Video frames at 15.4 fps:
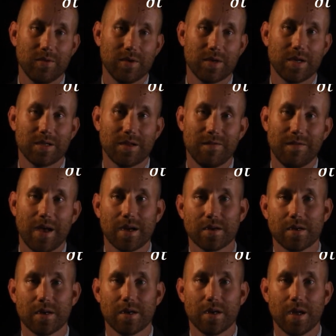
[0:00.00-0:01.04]
which is a
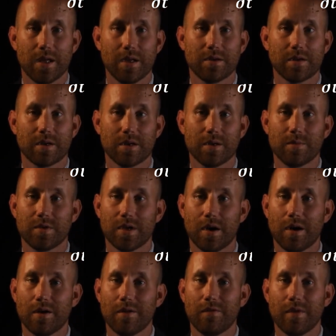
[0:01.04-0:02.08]
vector, in terms
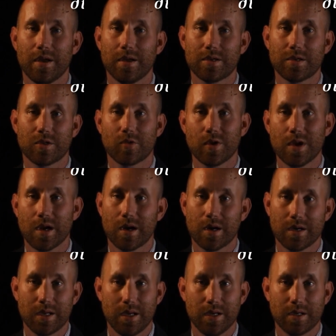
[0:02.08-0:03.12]
of its three
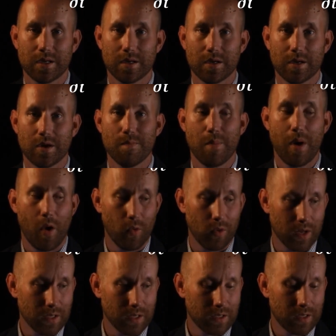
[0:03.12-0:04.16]
Cartesian
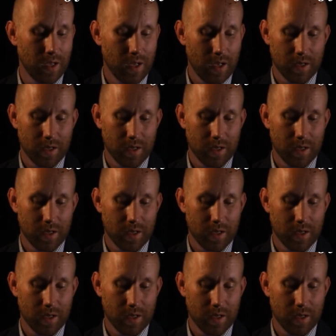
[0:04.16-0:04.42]
components.